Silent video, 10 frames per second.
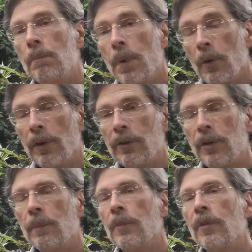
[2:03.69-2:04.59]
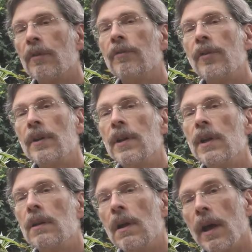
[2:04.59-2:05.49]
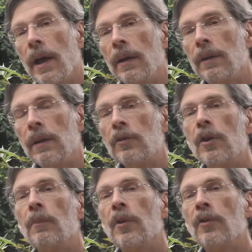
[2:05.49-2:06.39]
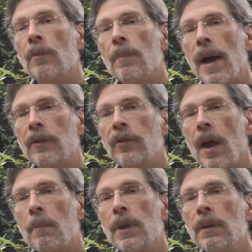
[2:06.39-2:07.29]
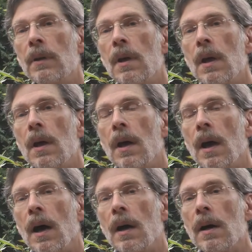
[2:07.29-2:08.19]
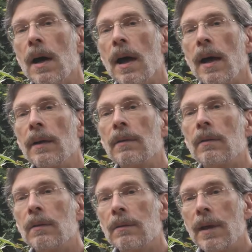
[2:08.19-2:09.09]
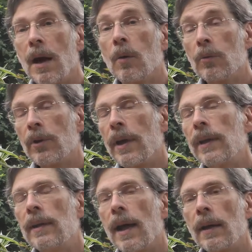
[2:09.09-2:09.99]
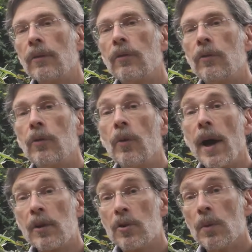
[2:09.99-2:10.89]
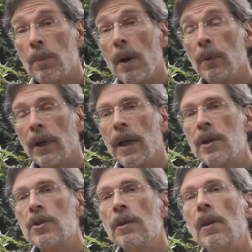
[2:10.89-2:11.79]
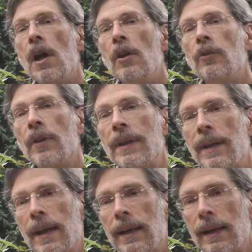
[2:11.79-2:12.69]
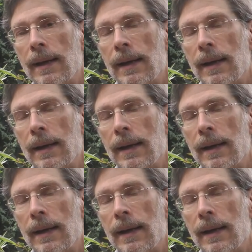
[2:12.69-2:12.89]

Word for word: both in terms of funding and in terms of some backstopping, uh, and now taking that to actual publication so that they